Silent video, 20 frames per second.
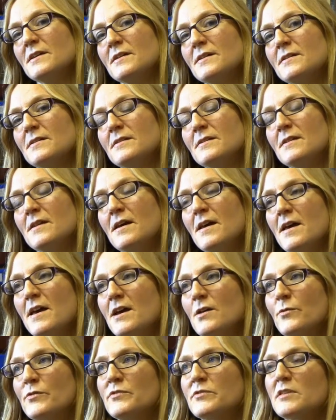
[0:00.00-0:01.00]
in
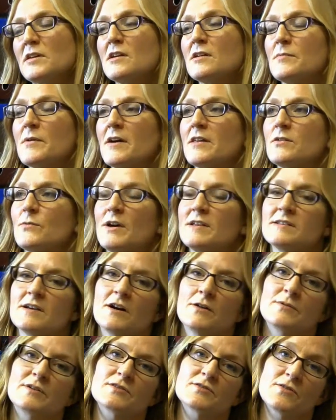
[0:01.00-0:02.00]
here, which we're thinking about the way
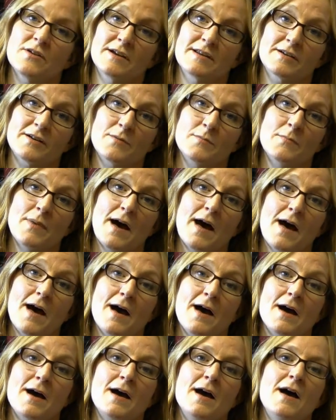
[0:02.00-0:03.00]
Darwin is trying to
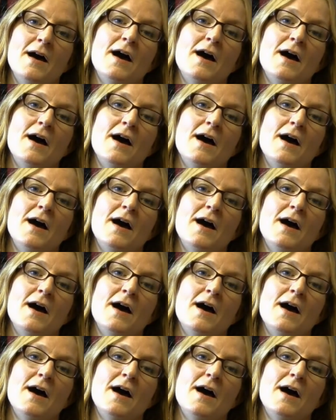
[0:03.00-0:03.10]
compare